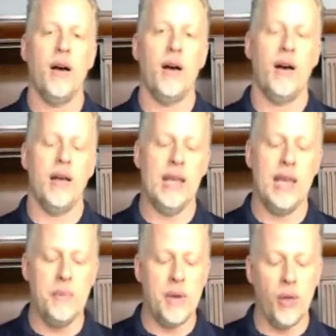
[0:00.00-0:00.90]
an
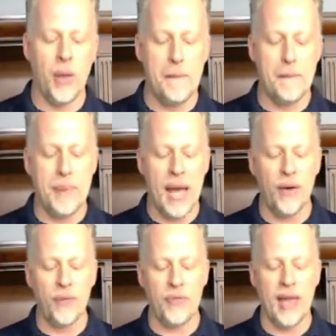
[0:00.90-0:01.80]
email
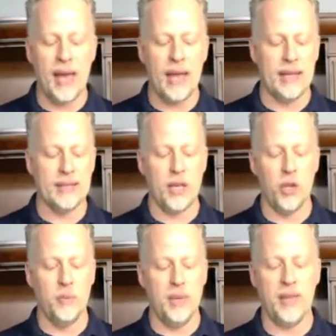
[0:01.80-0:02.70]
about that and
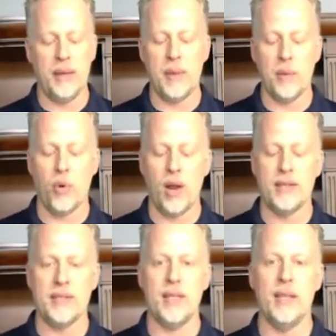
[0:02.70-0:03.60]
tell me they
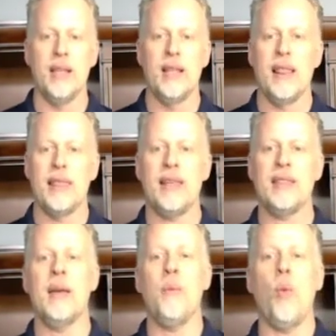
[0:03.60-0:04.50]
memorized it,
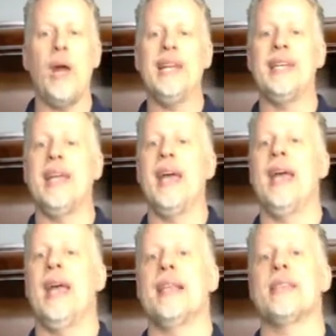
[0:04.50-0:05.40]
let them wait a
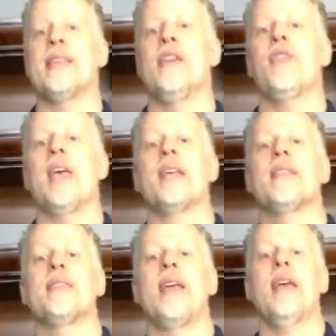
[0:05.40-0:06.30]
day and see if they can
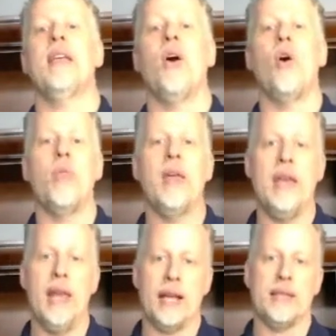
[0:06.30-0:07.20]
say it on the
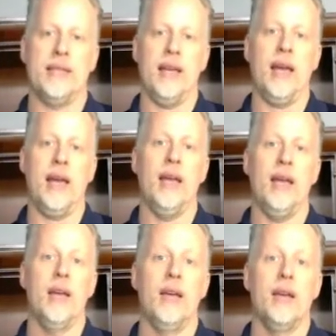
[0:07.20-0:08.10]
next day.
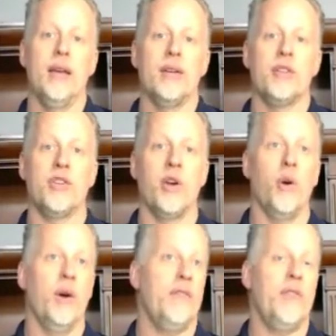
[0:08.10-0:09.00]

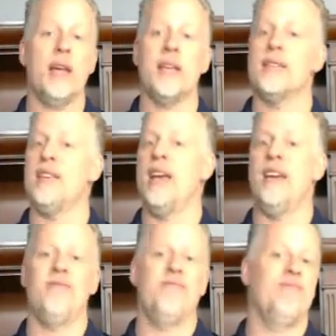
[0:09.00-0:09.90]
So if they can say
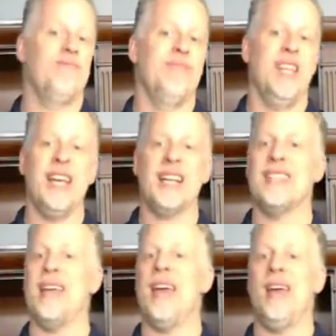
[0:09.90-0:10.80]
it the next
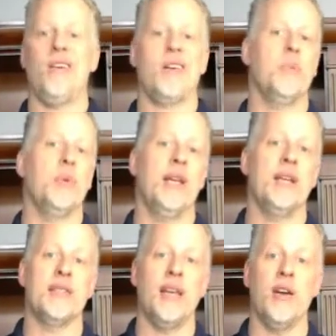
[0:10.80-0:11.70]
day or a couple of
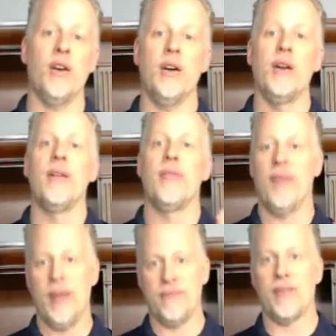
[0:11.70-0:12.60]
days later,
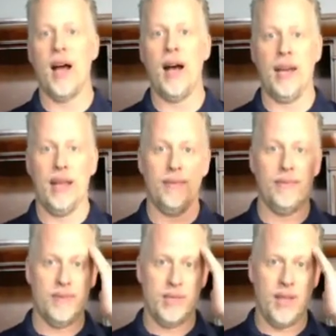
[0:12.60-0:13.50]
they've got it.
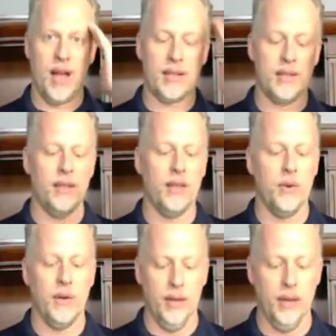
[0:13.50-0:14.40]
It's locked and
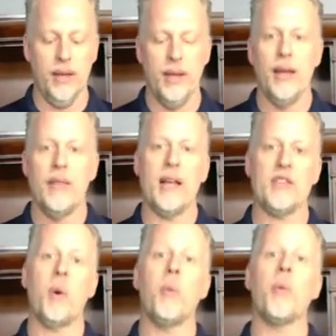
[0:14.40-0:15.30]
loaded.
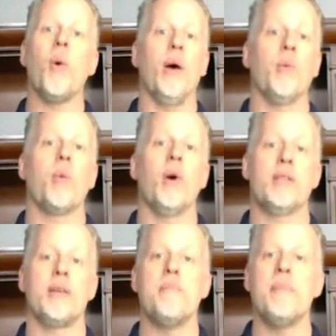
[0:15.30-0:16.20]
That's what we want. We
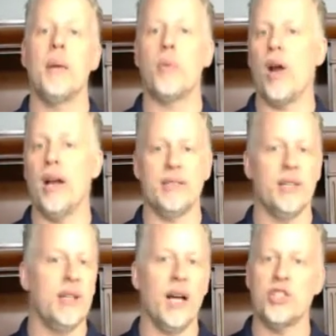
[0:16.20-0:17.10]
want to memorize
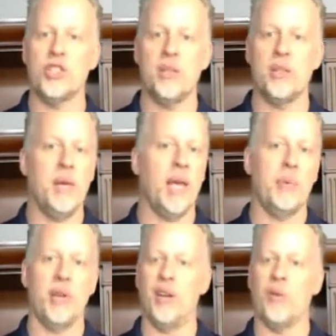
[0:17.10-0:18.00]
it, not just to be
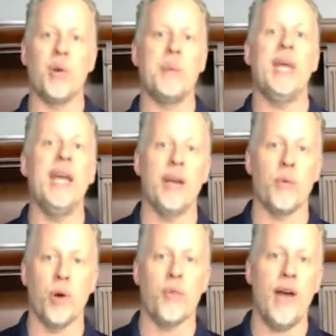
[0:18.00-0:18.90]
able to repeat it
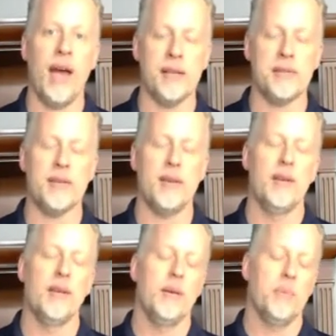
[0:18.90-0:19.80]
real fast,
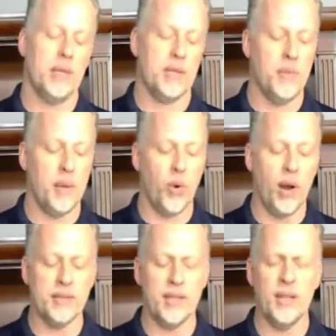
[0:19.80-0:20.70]
but to
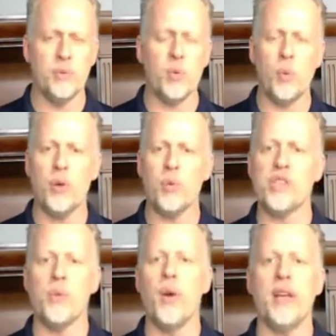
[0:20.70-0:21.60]
memorize it. And what are
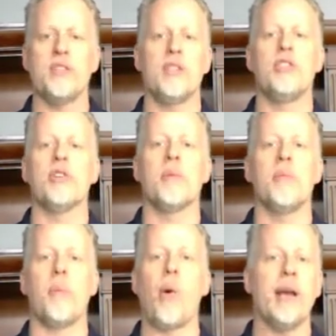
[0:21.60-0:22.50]
some ways that you can
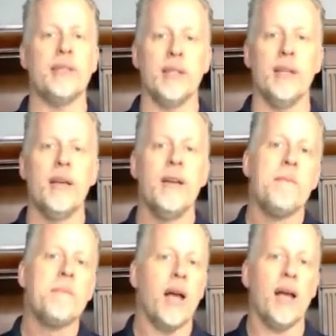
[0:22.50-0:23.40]
memorize it?
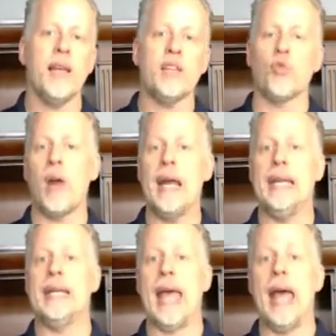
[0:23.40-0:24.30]
I like to
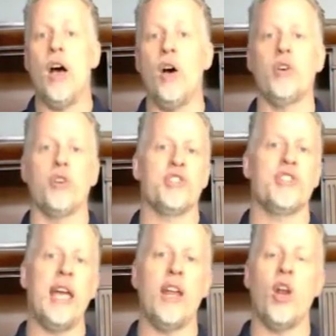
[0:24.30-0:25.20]
write it down or
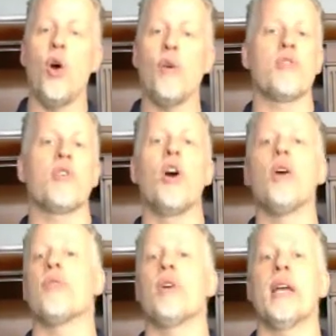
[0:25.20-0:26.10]
say it over and
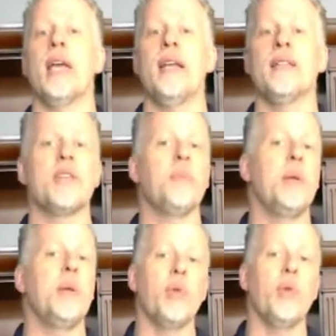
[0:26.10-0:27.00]
over again. Some
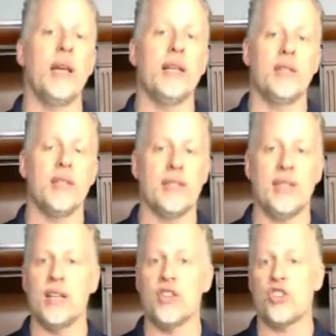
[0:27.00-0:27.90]
people like to
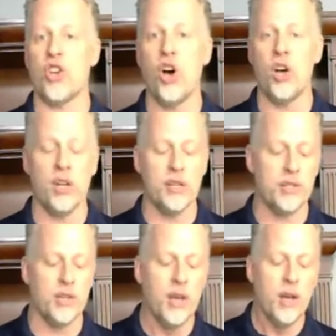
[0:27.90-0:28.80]
sing
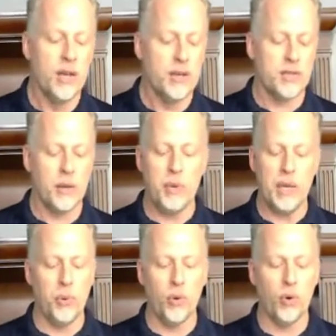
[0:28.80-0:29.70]
songs. Some
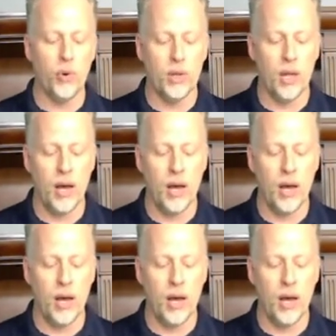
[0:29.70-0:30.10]
people